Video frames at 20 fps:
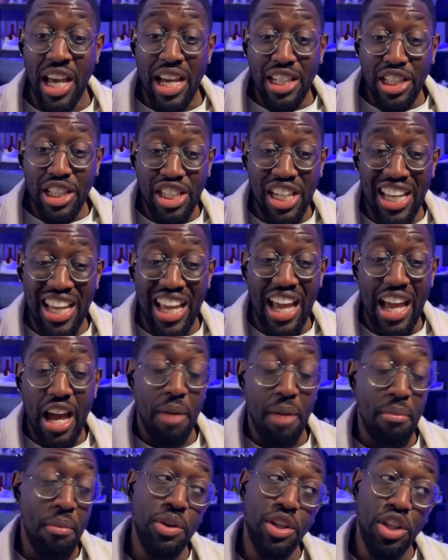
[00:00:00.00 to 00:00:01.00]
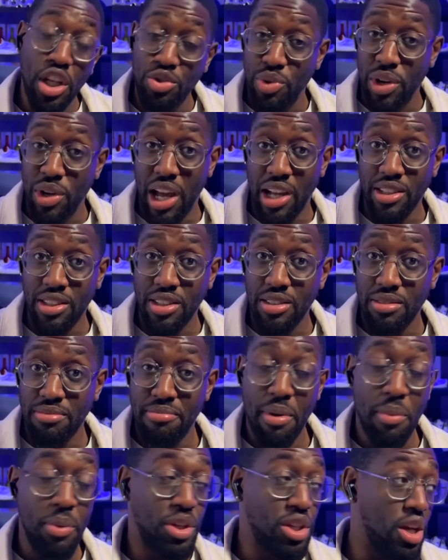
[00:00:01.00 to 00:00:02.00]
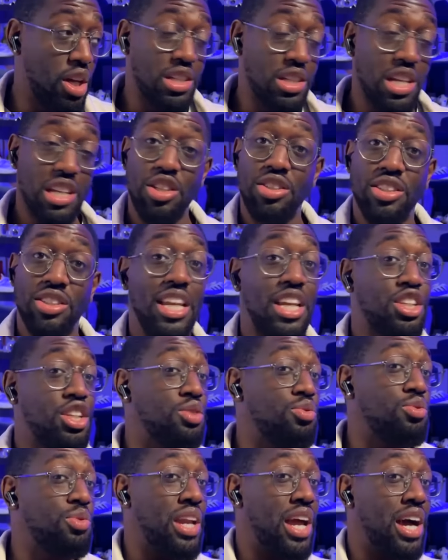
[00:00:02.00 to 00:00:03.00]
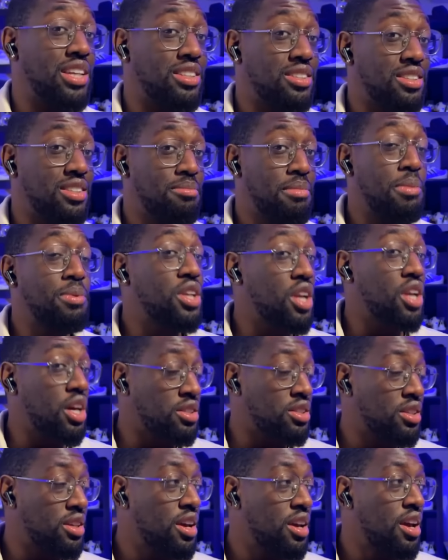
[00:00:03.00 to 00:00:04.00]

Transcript: Maybe she does. Let's not say that she doesn't realize. Maybe she does.